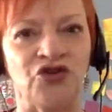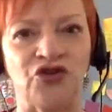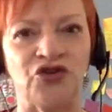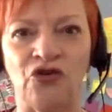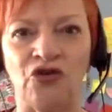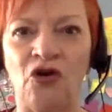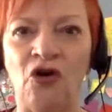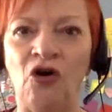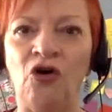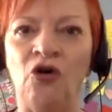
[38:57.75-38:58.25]

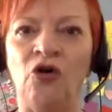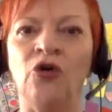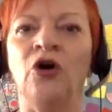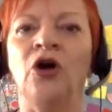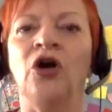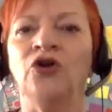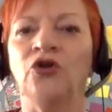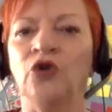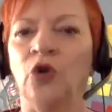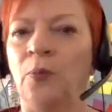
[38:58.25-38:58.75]
strong,
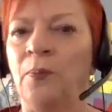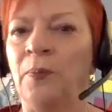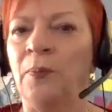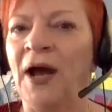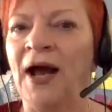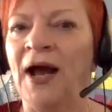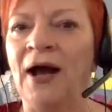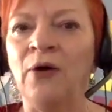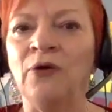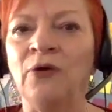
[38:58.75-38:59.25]
you're
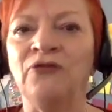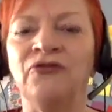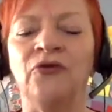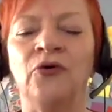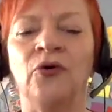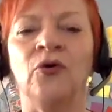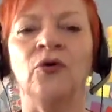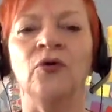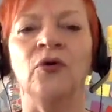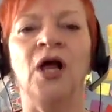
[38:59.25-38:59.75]

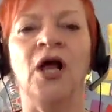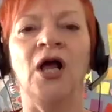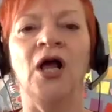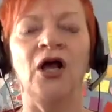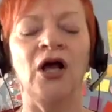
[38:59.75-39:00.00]
powerful,